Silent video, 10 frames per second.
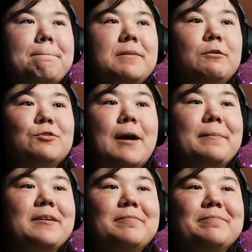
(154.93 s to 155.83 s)
Don't
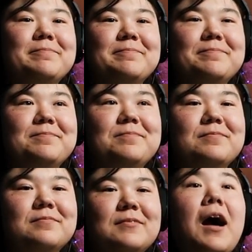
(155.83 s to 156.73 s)
drop it.
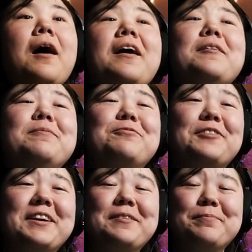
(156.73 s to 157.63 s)

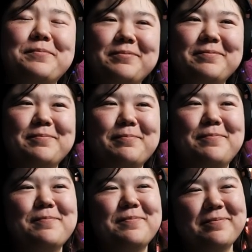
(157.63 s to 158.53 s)
Freaking
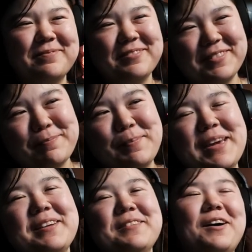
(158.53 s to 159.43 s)

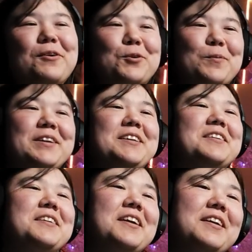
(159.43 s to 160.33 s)
bait all
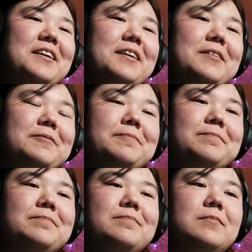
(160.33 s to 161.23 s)
green.
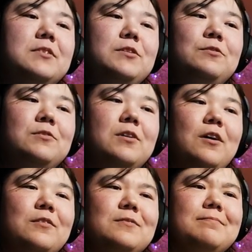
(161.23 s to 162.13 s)

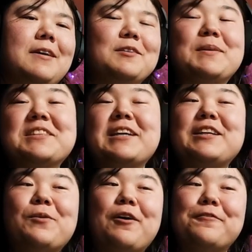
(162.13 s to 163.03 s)
I was about to say,
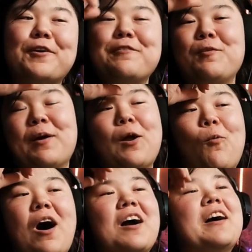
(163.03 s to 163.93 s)
do all four of you want to
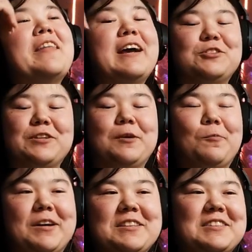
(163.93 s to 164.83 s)
walk on that tree at
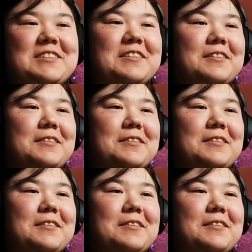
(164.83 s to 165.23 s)
once?